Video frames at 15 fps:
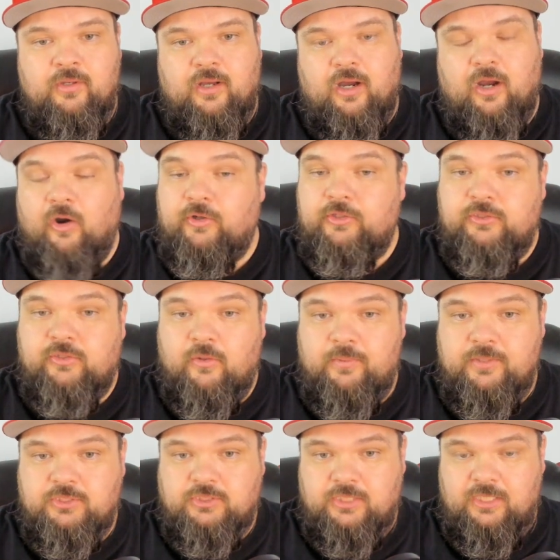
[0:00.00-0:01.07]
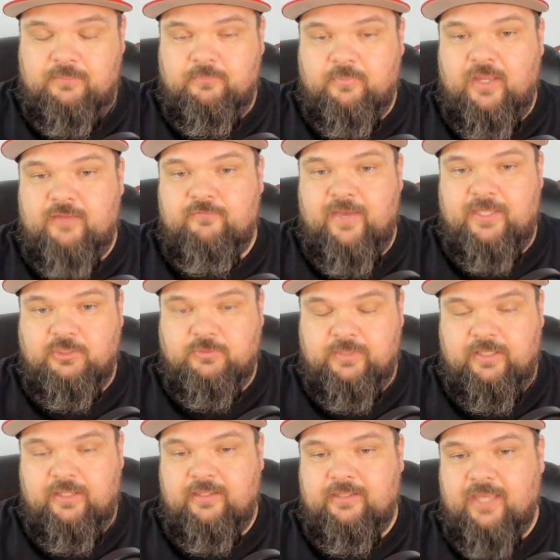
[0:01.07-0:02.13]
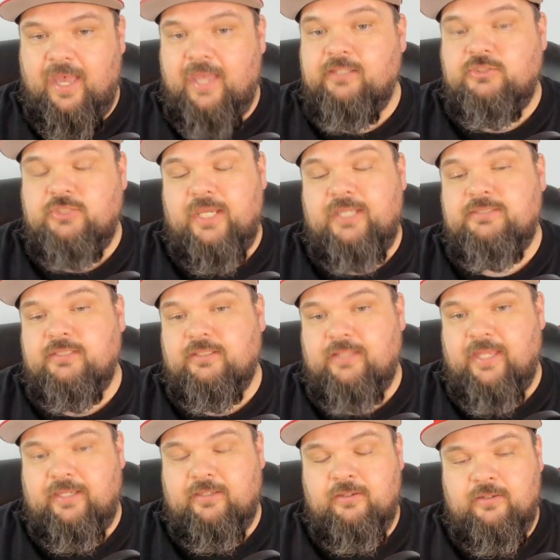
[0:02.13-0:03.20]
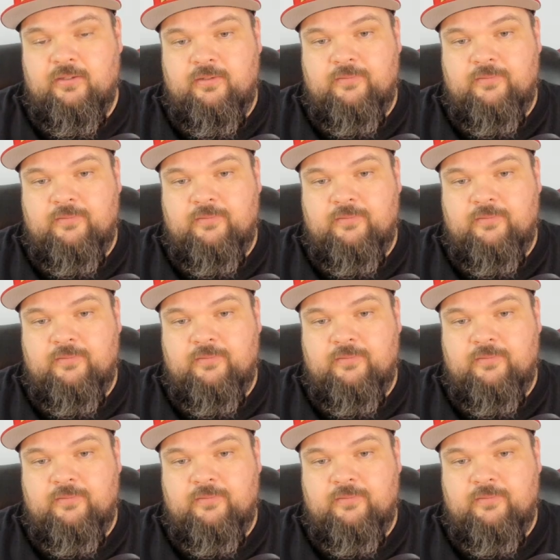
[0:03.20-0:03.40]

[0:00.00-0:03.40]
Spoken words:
Are you going cheap, a veteran, a guy chasing like,